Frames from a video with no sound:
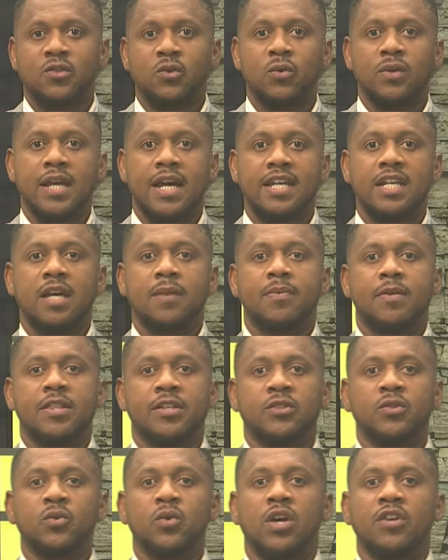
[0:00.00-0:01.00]
who line up in the
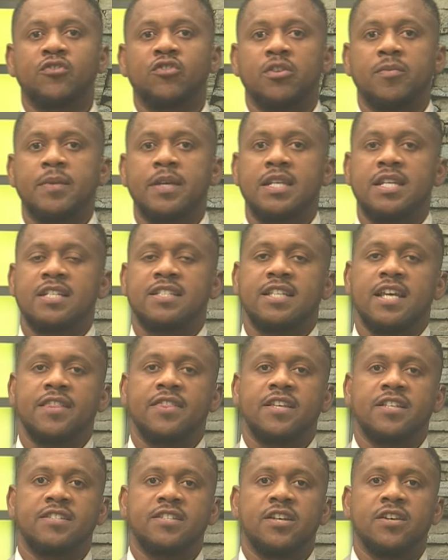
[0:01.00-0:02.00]
200 meters at
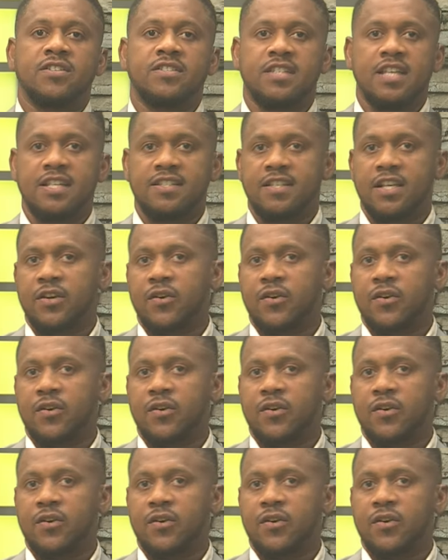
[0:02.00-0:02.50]
this year's ISSA